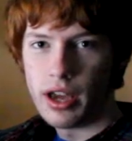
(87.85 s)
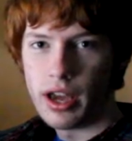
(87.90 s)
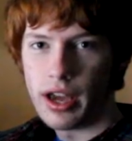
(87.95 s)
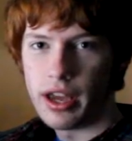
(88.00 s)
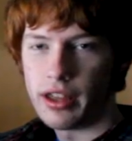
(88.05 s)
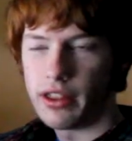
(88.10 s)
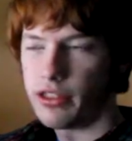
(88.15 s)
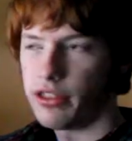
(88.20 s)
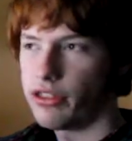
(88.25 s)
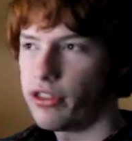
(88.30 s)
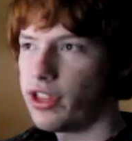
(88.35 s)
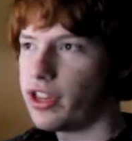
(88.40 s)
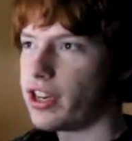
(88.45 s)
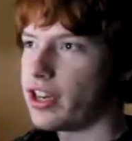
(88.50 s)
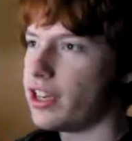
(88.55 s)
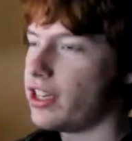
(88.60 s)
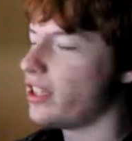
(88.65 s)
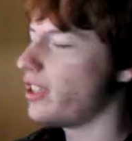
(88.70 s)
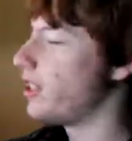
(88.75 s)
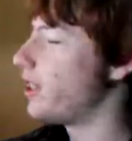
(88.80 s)
I think
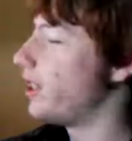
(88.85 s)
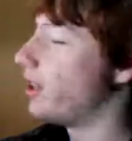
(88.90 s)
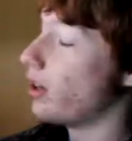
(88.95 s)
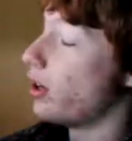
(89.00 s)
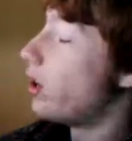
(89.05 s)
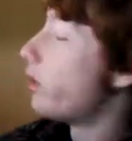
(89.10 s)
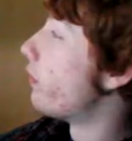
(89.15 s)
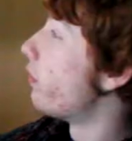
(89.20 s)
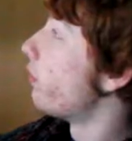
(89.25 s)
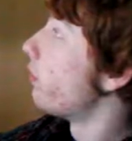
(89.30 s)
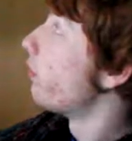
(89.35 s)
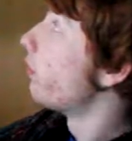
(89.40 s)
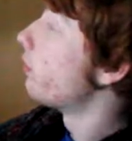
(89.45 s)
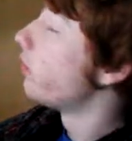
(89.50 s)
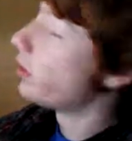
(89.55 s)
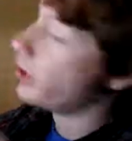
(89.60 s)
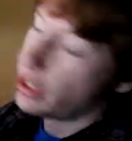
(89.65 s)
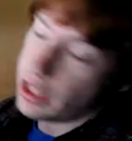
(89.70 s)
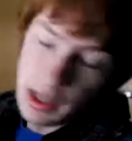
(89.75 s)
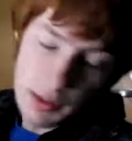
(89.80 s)
I need to get off
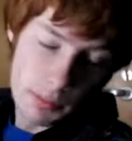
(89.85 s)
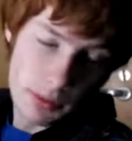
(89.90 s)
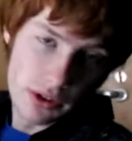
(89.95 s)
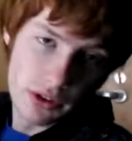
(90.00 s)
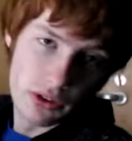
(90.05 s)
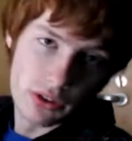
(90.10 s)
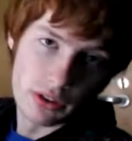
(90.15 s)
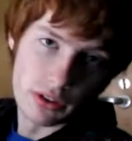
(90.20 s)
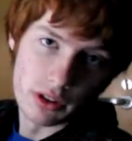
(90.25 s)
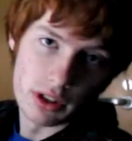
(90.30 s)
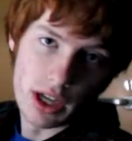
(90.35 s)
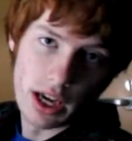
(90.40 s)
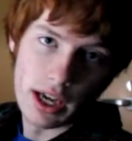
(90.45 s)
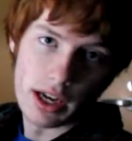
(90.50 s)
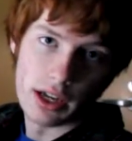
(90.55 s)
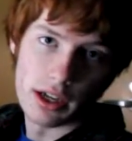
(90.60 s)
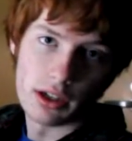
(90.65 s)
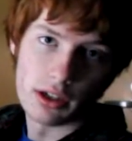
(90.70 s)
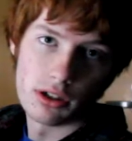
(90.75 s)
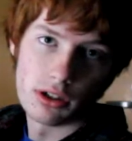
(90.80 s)
campus and
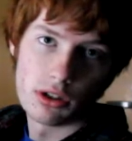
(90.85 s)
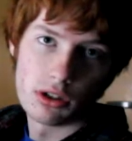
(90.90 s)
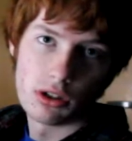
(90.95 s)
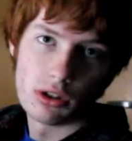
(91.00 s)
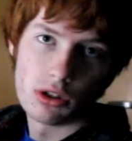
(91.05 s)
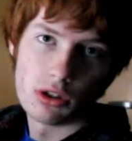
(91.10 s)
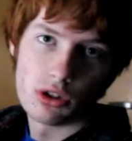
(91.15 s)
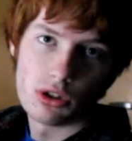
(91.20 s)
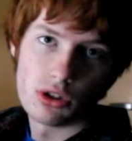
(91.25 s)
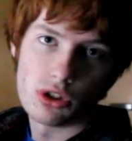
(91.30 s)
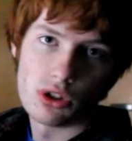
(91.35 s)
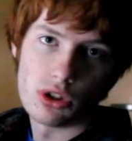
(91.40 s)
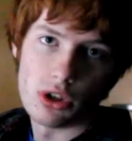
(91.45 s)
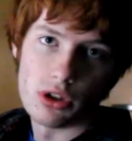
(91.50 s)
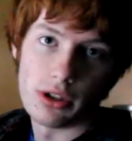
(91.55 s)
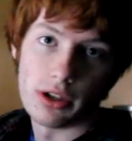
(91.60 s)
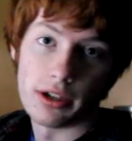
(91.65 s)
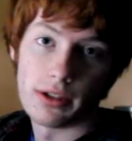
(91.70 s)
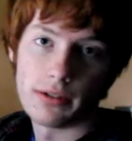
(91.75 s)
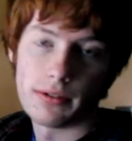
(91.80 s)
kind of
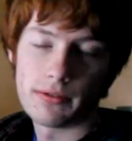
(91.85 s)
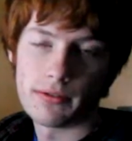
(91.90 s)
show you.